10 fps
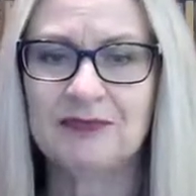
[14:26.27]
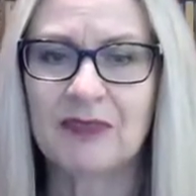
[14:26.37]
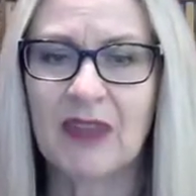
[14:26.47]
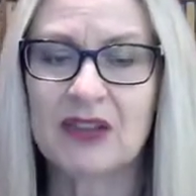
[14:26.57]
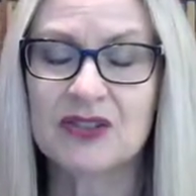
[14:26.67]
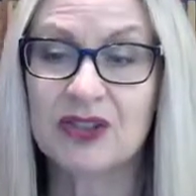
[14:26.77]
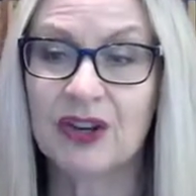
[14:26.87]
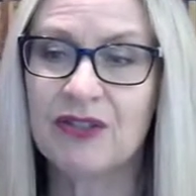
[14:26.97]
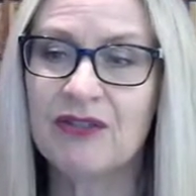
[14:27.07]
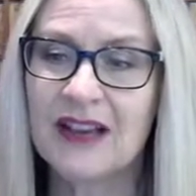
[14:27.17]

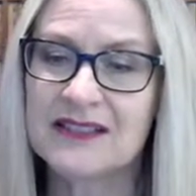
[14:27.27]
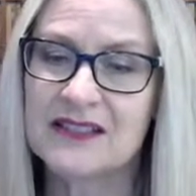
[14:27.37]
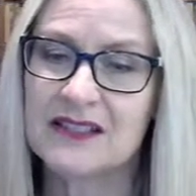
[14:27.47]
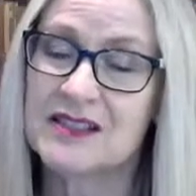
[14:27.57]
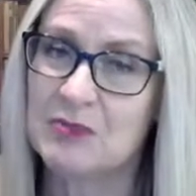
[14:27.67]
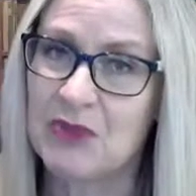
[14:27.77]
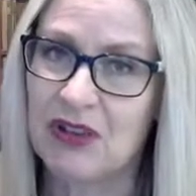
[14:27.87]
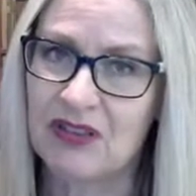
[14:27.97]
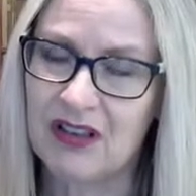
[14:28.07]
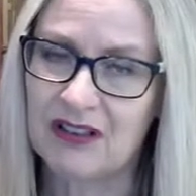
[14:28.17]
So that's
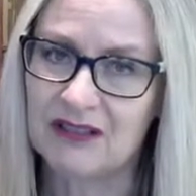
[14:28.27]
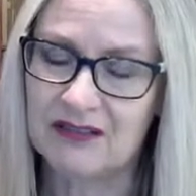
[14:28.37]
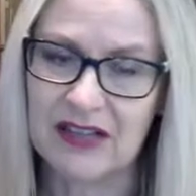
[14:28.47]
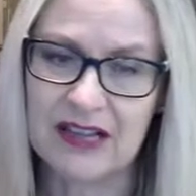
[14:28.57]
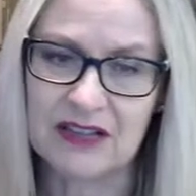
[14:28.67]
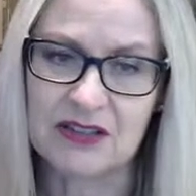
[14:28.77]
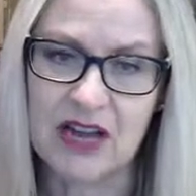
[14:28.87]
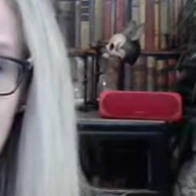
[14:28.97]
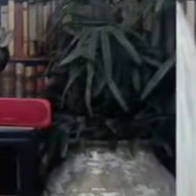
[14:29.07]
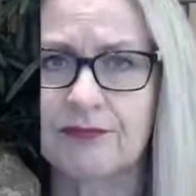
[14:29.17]
Smith and Land &
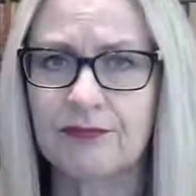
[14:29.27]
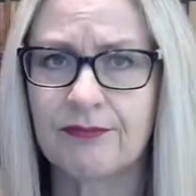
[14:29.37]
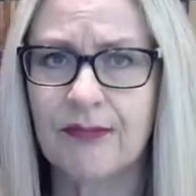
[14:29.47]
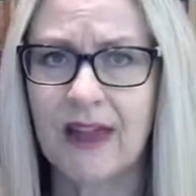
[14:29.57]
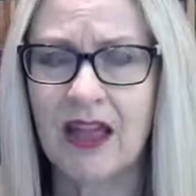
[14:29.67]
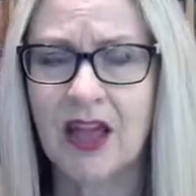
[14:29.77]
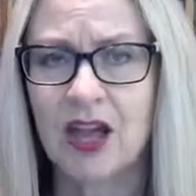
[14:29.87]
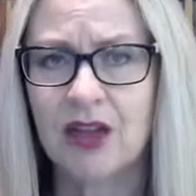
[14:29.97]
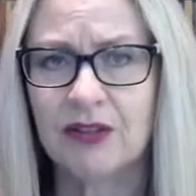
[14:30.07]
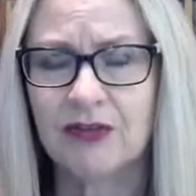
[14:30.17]
House.
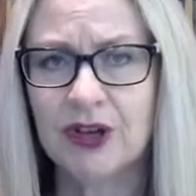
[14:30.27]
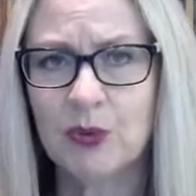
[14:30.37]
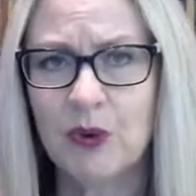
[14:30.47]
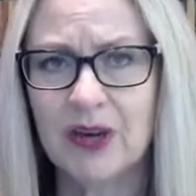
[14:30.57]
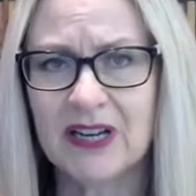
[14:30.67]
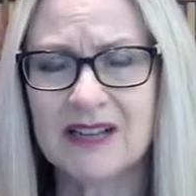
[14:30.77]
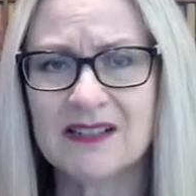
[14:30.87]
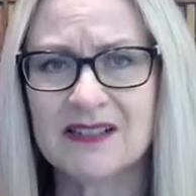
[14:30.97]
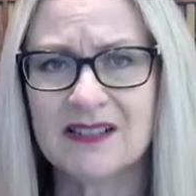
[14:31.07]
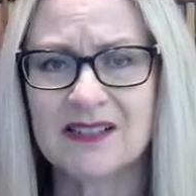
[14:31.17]
The final one
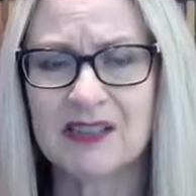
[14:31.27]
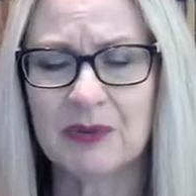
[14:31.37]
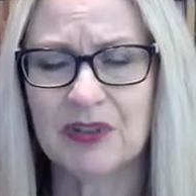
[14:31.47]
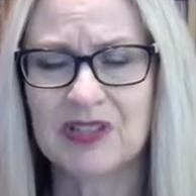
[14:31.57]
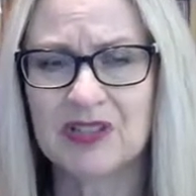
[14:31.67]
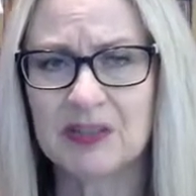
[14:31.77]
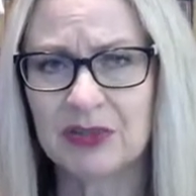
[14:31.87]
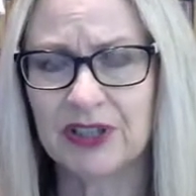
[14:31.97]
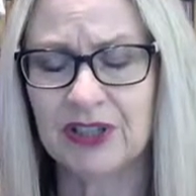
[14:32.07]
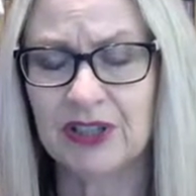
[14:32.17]
is something
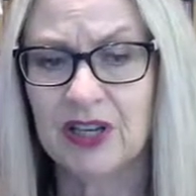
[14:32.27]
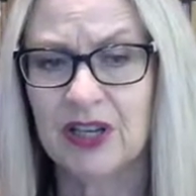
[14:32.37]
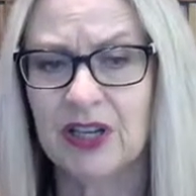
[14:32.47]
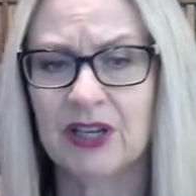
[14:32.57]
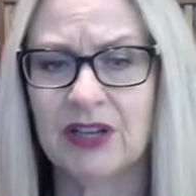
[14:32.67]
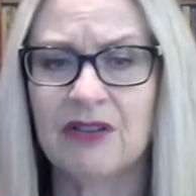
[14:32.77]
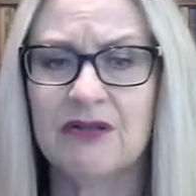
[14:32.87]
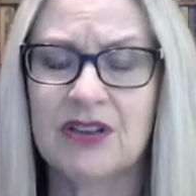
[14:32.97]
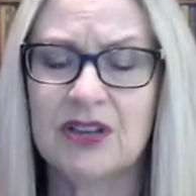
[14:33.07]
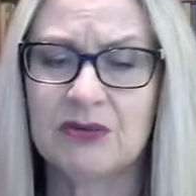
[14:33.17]
similar.
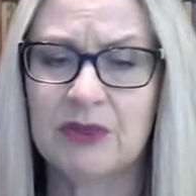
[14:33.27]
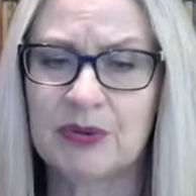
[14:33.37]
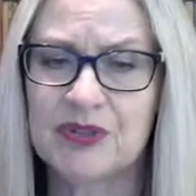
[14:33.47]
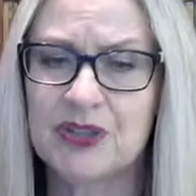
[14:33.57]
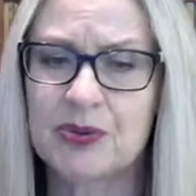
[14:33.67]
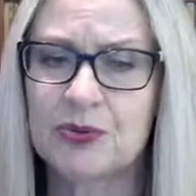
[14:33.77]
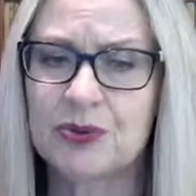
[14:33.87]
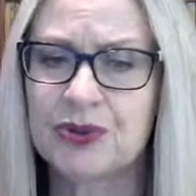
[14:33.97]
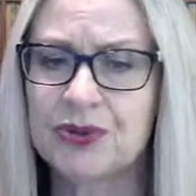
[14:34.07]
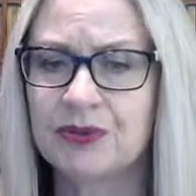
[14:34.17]
The representor
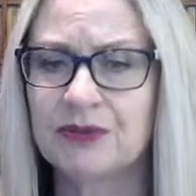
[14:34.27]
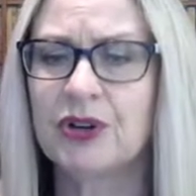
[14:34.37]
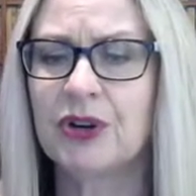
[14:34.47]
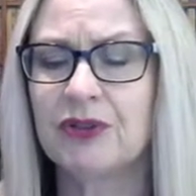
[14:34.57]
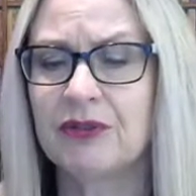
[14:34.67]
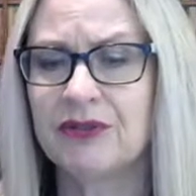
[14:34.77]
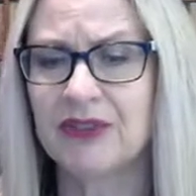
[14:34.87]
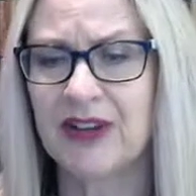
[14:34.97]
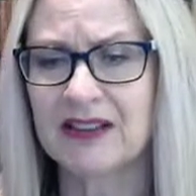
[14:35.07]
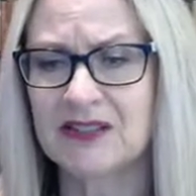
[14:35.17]
should have known the
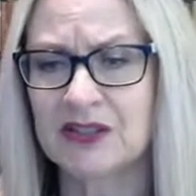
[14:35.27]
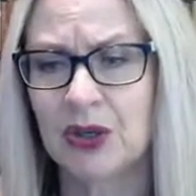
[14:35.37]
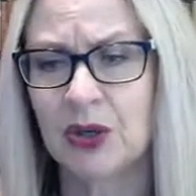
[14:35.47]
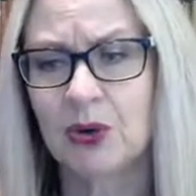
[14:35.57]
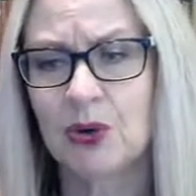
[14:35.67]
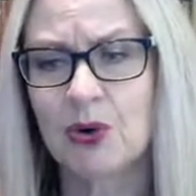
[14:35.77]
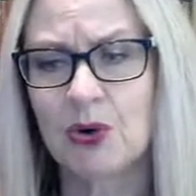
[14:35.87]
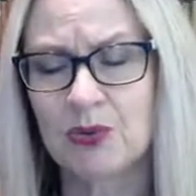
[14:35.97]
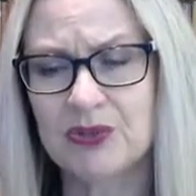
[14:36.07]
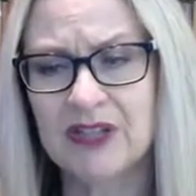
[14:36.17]
facts or
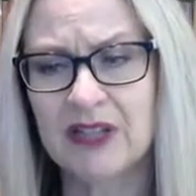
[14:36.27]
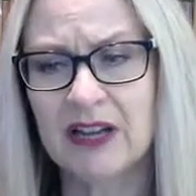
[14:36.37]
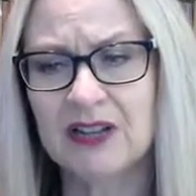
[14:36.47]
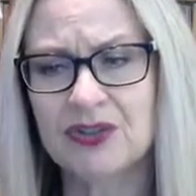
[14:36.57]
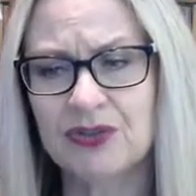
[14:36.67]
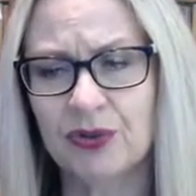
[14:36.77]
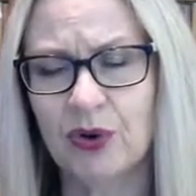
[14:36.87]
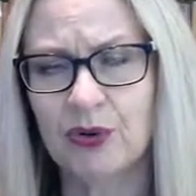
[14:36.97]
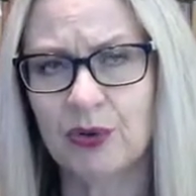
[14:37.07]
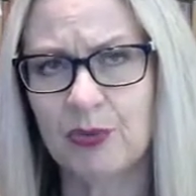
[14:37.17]
was in a
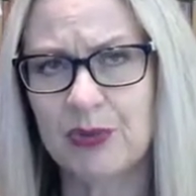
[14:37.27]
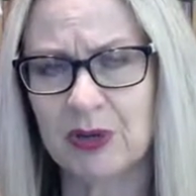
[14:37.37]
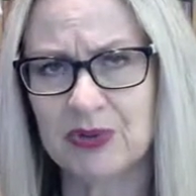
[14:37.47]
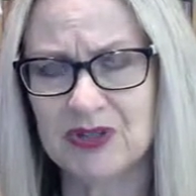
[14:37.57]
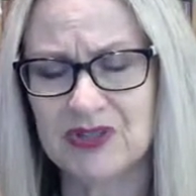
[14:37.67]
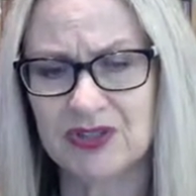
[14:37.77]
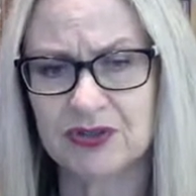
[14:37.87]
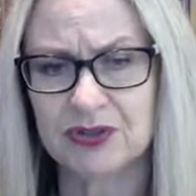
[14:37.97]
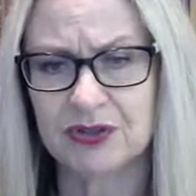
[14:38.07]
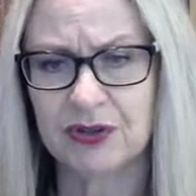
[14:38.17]
stronger or better position
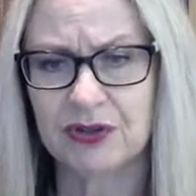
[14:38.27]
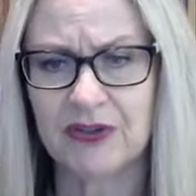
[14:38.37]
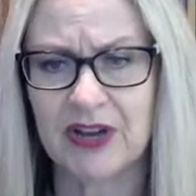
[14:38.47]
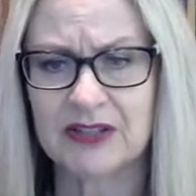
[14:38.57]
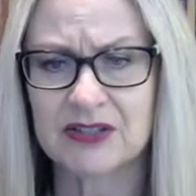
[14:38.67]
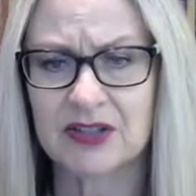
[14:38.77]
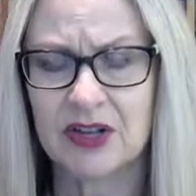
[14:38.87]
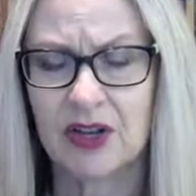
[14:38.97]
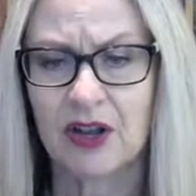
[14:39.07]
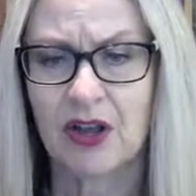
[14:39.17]
to know the facts.
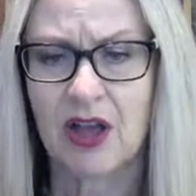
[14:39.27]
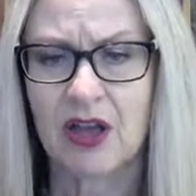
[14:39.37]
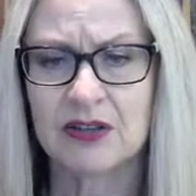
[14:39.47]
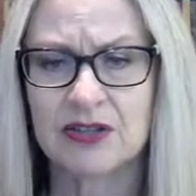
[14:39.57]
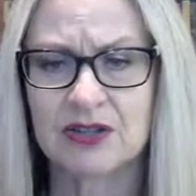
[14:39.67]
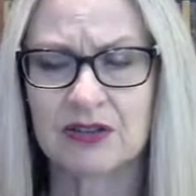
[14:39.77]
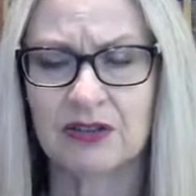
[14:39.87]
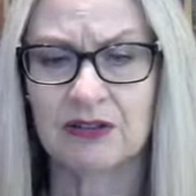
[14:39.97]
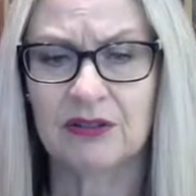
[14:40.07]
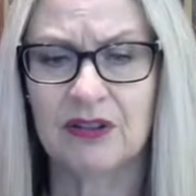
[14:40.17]
And
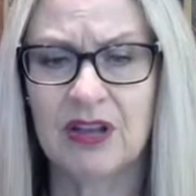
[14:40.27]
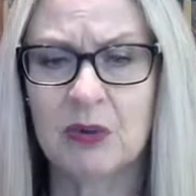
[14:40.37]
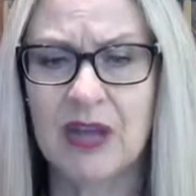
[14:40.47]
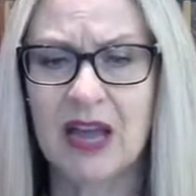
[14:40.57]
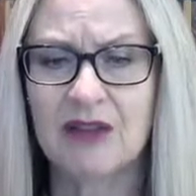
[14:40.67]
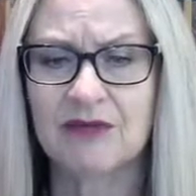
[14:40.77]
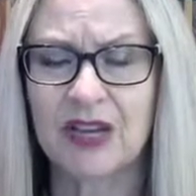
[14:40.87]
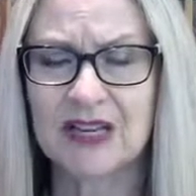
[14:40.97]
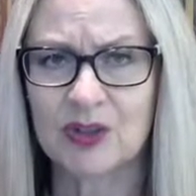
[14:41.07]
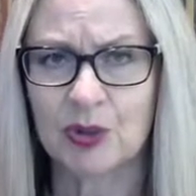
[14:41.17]
there we have
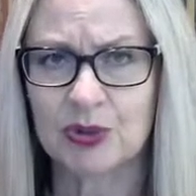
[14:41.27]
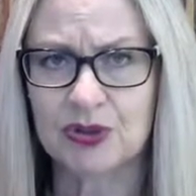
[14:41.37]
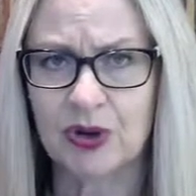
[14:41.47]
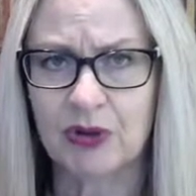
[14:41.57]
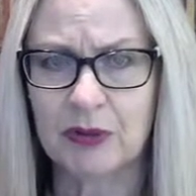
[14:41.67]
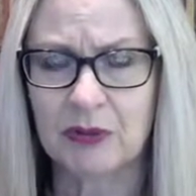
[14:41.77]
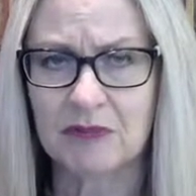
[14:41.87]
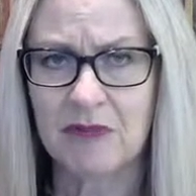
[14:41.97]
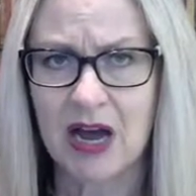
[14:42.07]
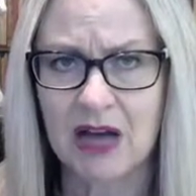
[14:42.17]
Esso Petroleum in
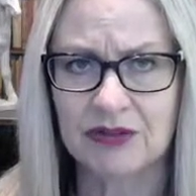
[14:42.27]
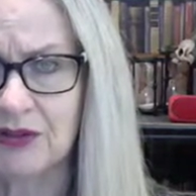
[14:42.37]
Marden.